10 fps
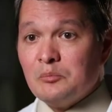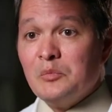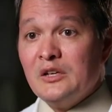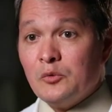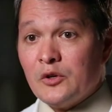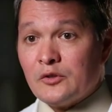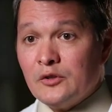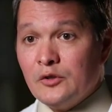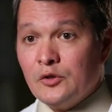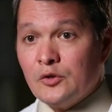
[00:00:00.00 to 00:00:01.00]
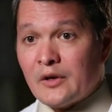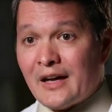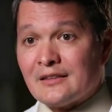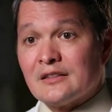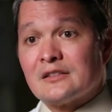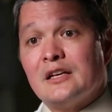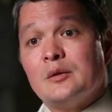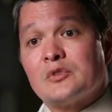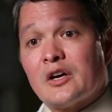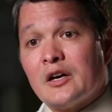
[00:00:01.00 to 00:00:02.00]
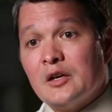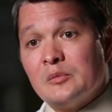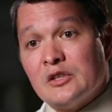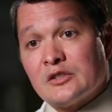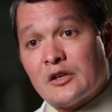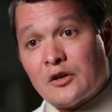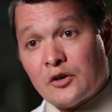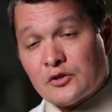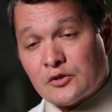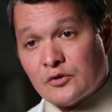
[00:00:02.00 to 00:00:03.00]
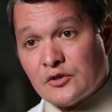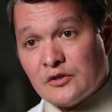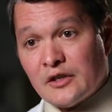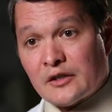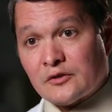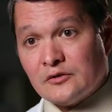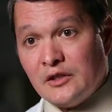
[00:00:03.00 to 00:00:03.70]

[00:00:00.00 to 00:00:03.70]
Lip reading: meet with you at the same time as our heart surgeon, Dr.